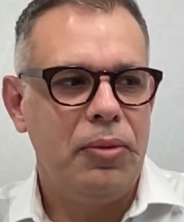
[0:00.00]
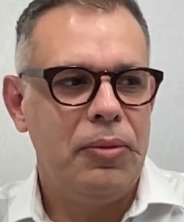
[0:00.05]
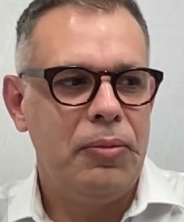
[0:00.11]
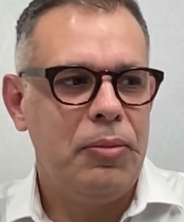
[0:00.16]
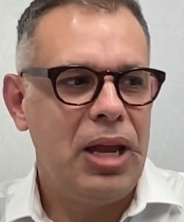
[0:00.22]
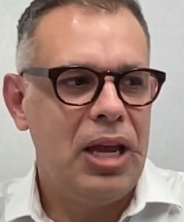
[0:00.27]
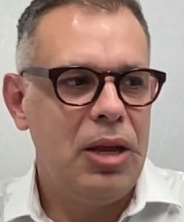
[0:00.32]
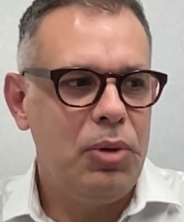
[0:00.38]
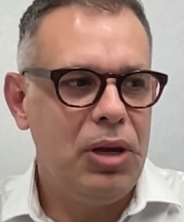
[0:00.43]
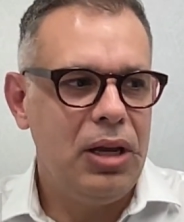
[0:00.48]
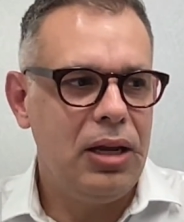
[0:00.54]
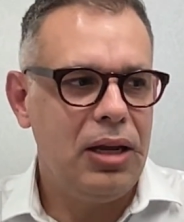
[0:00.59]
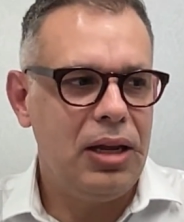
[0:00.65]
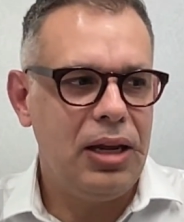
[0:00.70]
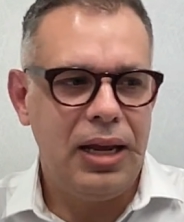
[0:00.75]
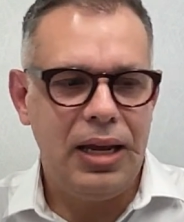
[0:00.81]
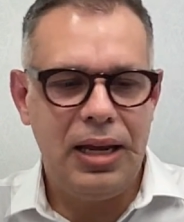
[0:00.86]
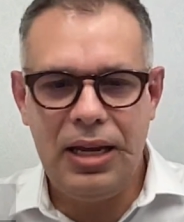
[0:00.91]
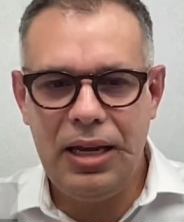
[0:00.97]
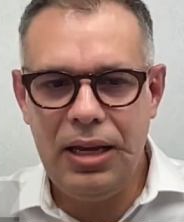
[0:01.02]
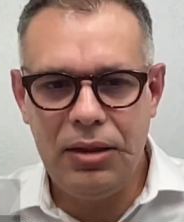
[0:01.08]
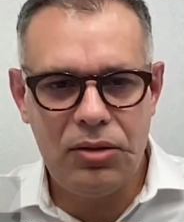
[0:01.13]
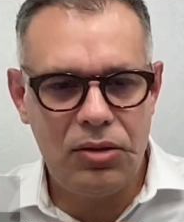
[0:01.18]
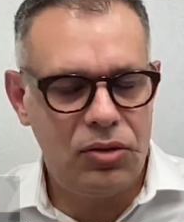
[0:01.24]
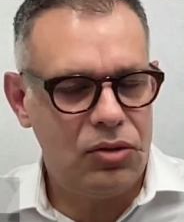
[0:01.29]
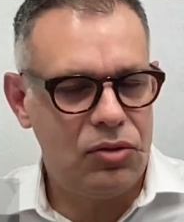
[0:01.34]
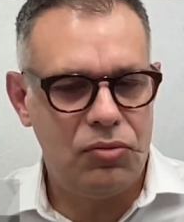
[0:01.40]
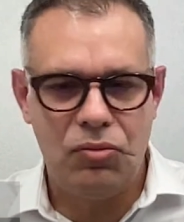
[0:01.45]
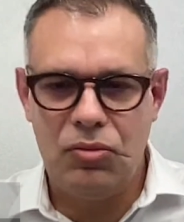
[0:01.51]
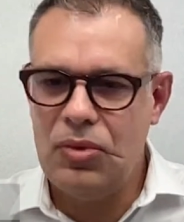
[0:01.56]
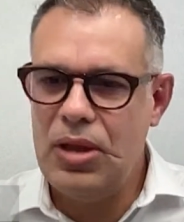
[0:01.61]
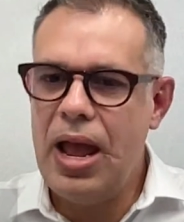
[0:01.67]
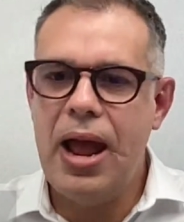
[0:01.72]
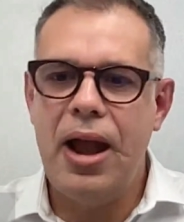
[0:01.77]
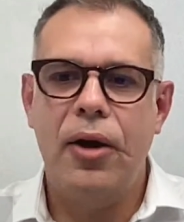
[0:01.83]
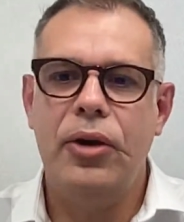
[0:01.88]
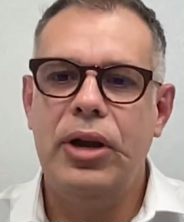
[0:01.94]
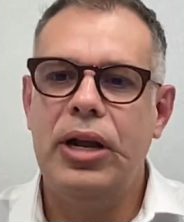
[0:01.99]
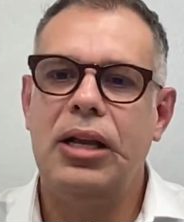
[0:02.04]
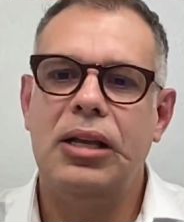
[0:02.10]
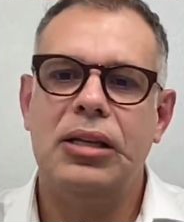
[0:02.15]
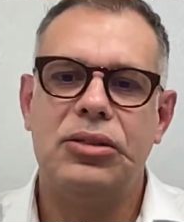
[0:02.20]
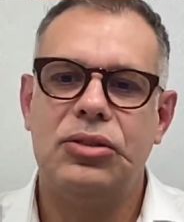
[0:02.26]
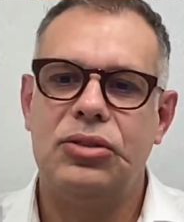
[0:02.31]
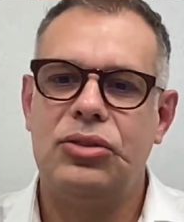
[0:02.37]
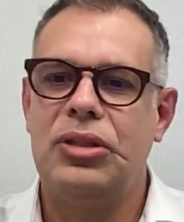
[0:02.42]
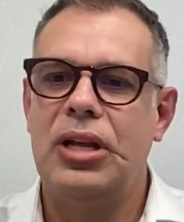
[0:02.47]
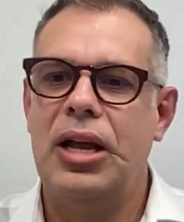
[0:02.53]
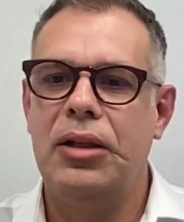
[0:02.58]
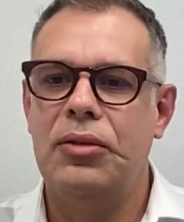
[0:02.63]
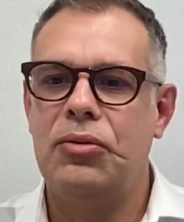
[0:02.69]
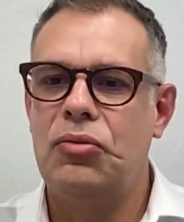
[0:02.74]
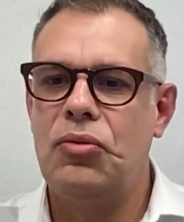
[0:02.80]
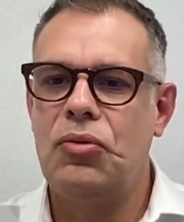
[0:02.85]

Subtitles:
maybe heat areas that